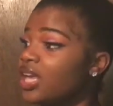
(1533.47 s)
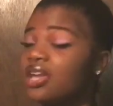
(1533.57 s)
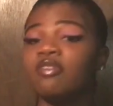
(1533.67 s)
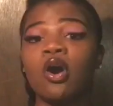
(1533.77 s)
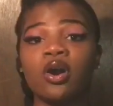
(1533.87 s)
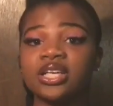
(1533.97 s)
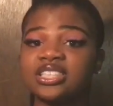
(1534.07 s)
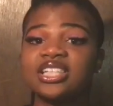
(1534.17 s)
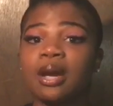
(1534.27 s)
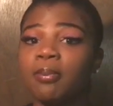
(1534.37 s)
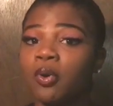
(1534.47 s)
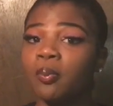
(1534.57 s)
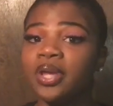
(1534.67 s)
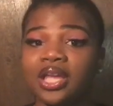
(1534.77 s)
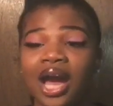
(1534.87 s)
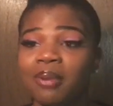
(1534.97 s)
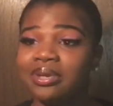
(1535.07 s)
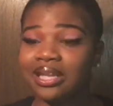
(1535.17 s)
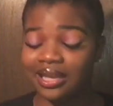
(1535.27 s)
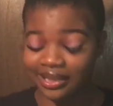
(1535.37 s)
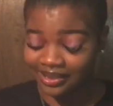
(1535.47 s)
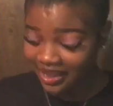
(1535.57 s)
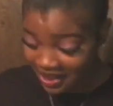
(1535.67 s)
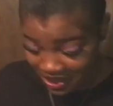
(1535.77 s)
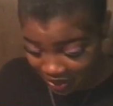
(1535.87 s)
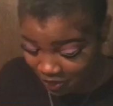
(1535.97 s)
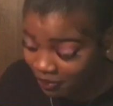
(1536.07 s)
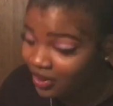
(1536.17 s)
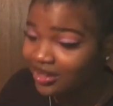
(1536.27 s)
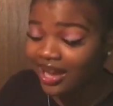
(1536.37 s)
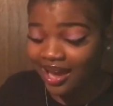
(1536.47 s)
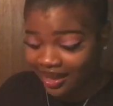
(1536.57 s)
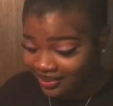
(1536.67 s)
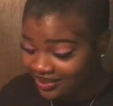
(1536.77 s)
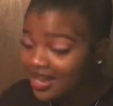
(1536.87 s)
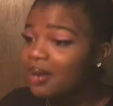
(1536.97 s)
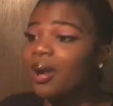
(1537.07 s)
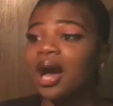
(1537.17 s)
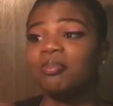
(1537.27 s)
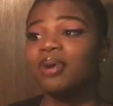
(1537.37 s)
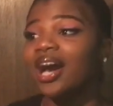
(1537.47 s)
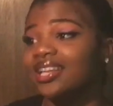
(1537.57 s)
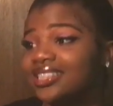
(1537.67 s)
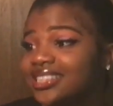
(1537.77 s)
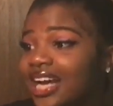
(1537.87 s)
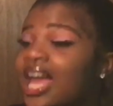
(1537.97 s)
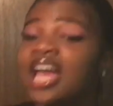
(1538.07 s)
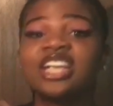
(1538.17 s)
if August snap on me, I'd be like, damn, bro, God, damn, I apologize.